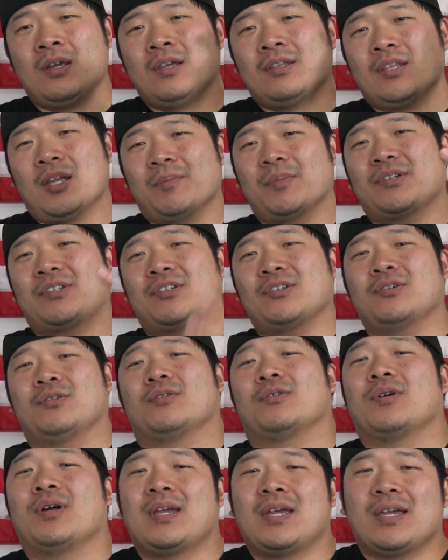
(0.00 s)
Number
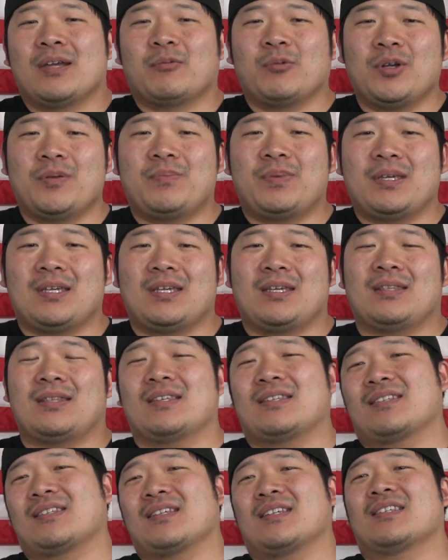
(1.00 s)
two would be the
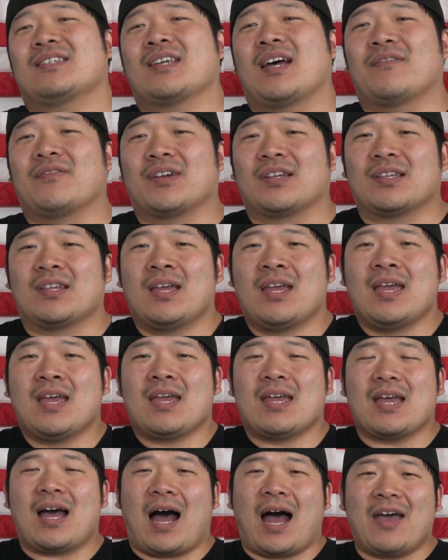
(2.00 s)
C7.
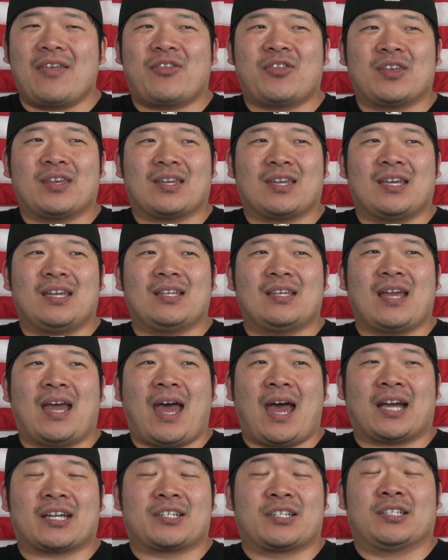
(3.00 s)
I think it
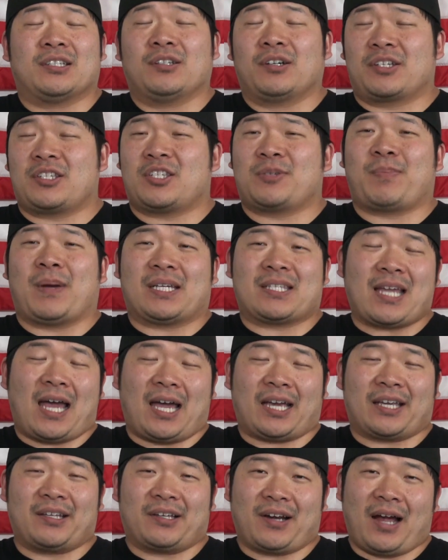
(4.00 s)
actually looks
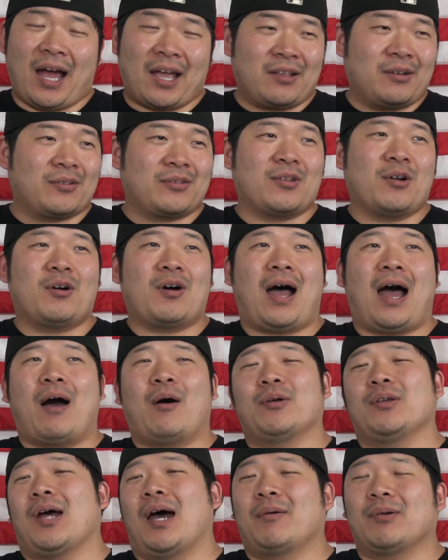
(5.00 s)
spectacular. I don't know how
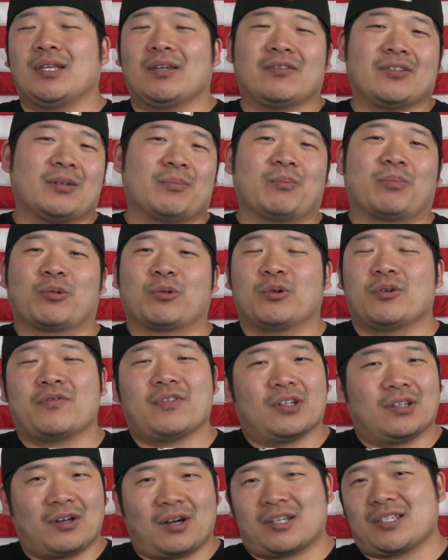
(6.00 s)
I would even improve
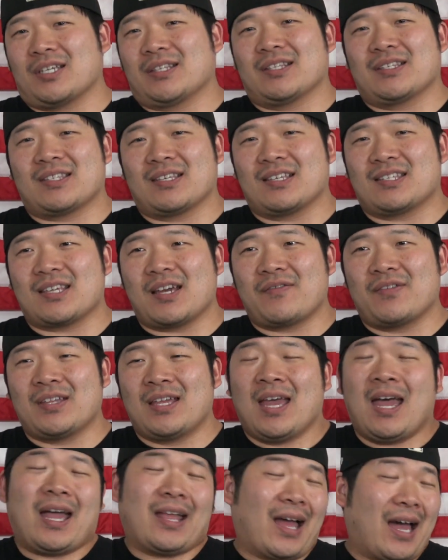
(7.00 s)
the looks on the C7,
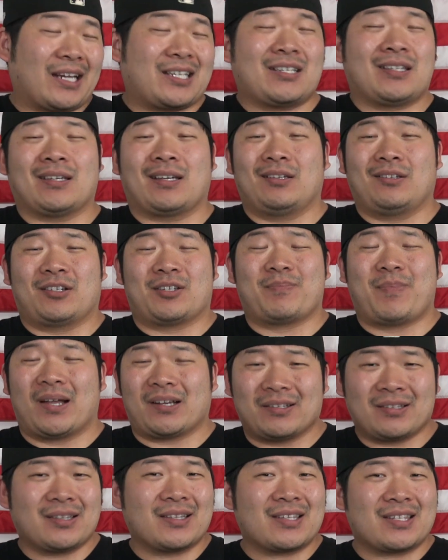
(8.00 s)
and I actually think it looks
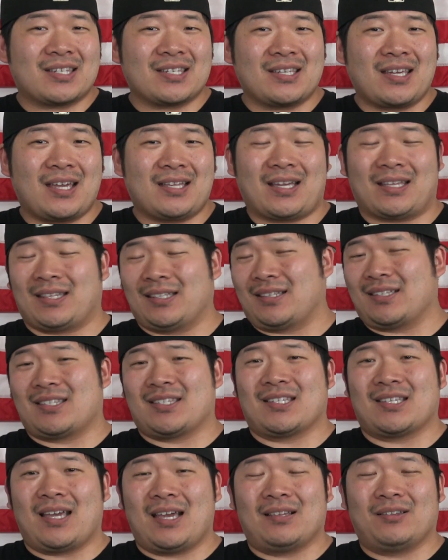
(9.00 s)
better than the C8, and I think the
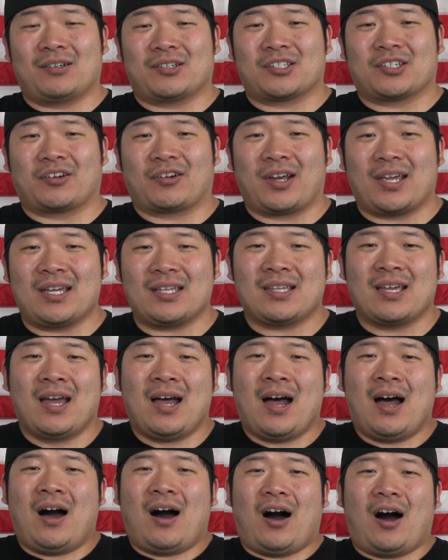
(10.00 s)
C8 looks great.
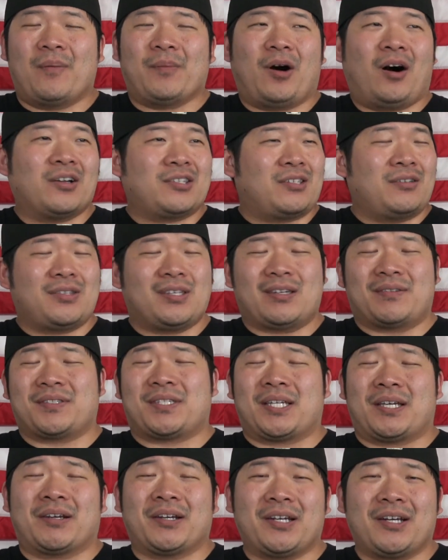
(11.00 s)
Also, the
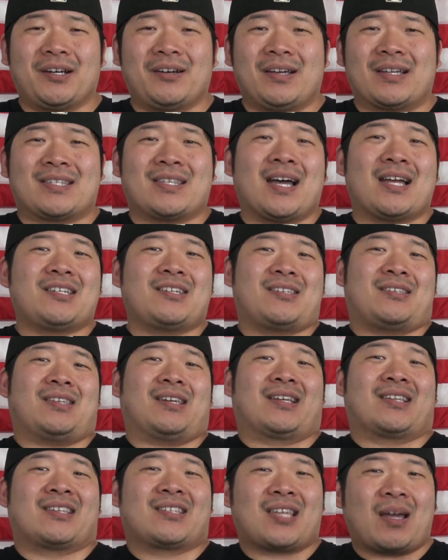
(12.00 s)
interior, it's not just
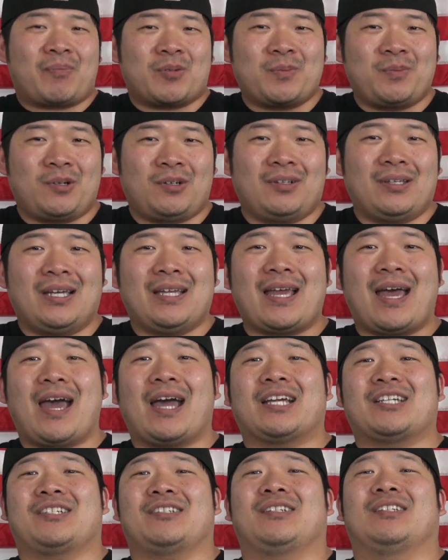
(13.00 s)
acceptable, it
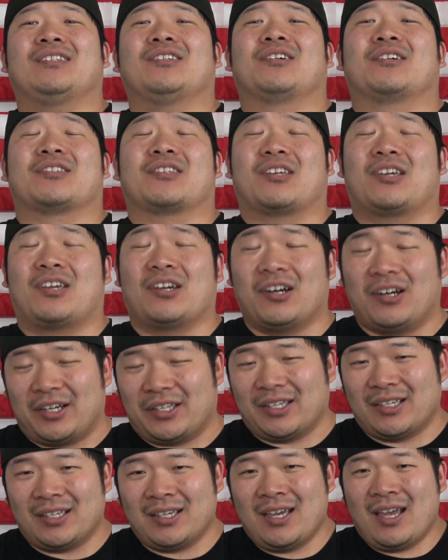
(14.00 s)
actually looks
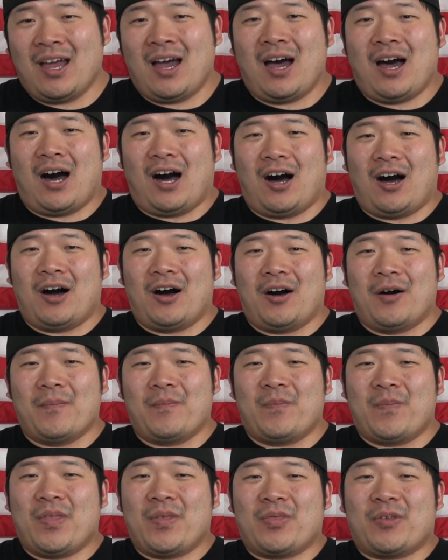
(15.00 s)
good.
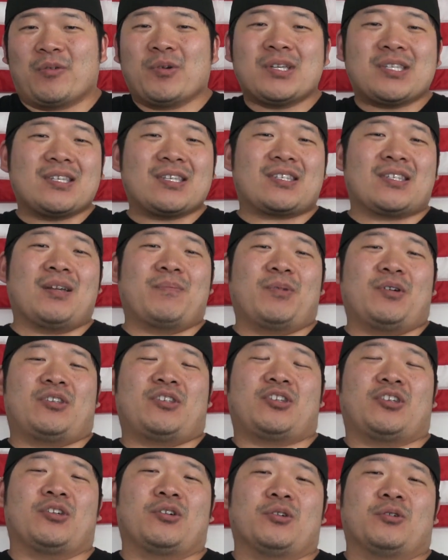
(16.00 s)
The reason it's number
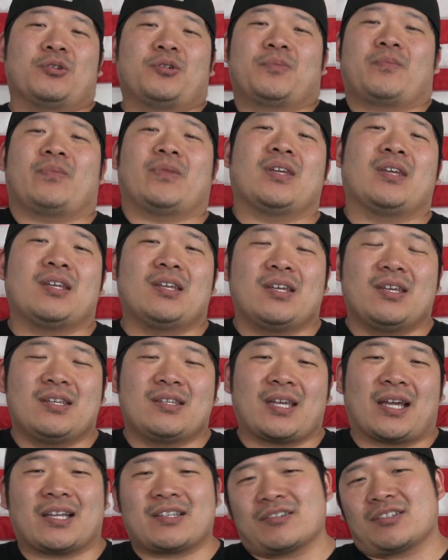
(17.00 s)
two is,
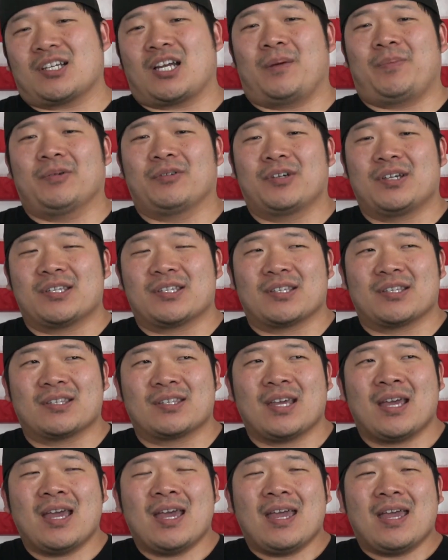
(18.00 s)
I guess there's a couple
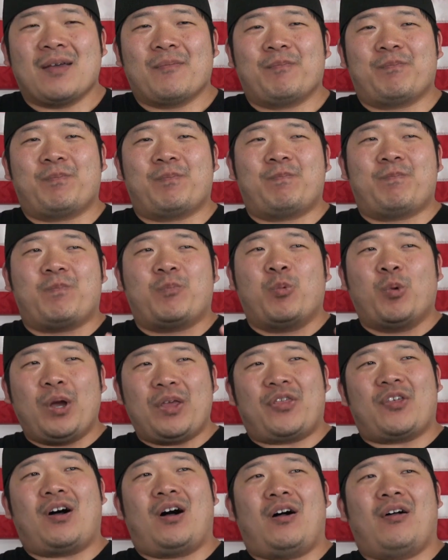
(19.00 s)
reasons.
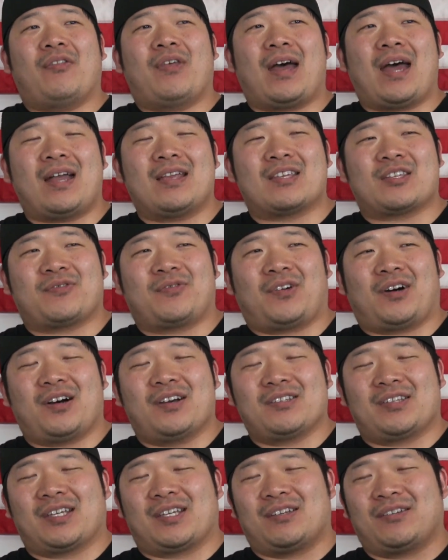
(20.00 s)
With all that, as far
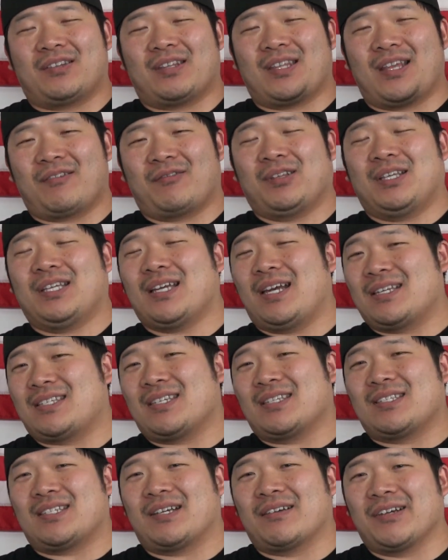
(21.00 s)
as like, the really nice
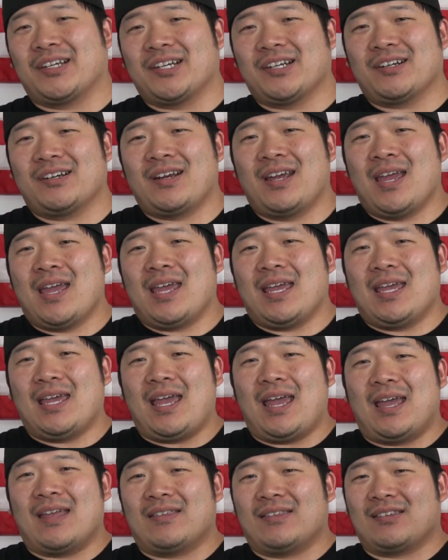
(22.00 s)
interior,
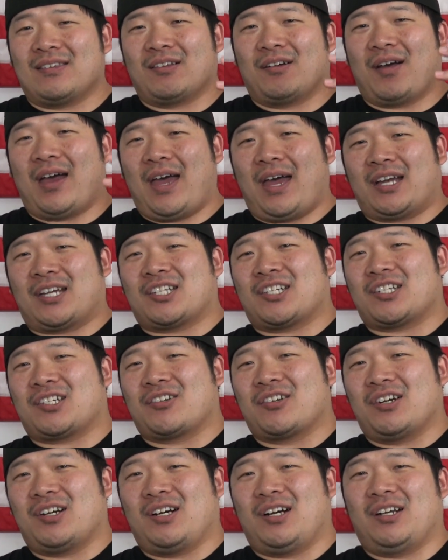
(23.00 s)
and
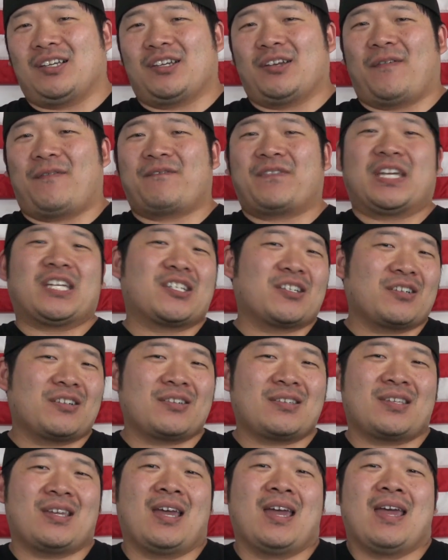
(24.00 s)
extra
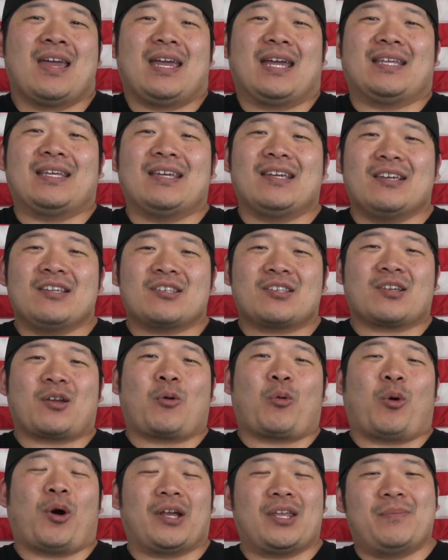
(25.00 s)
features, it is
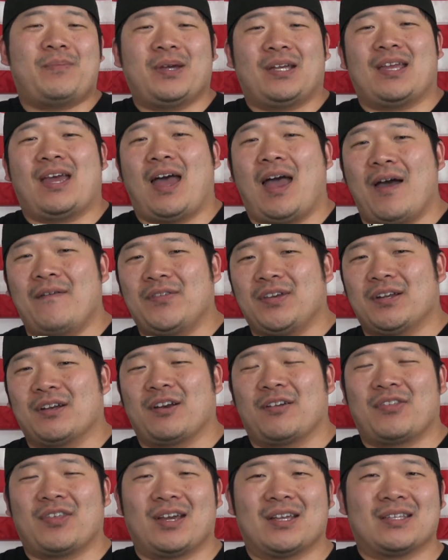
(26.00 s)
quite a bit
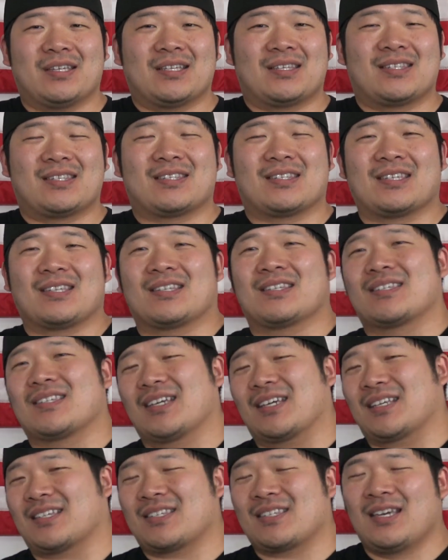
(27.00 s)
heavier than its
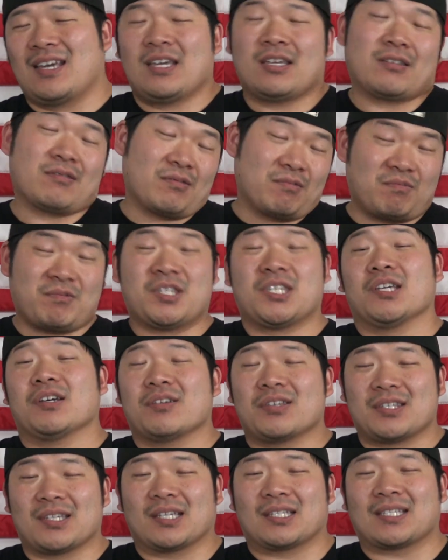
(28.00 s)
C6
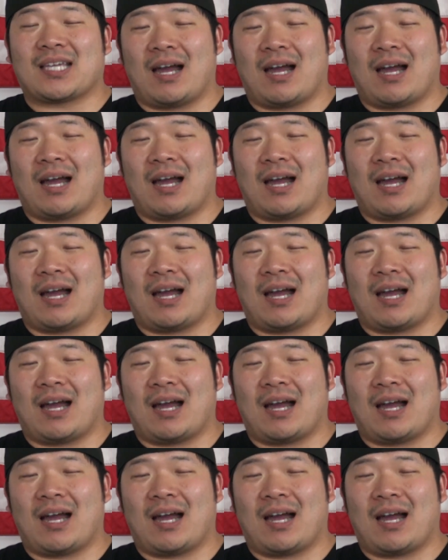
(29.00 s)
Z06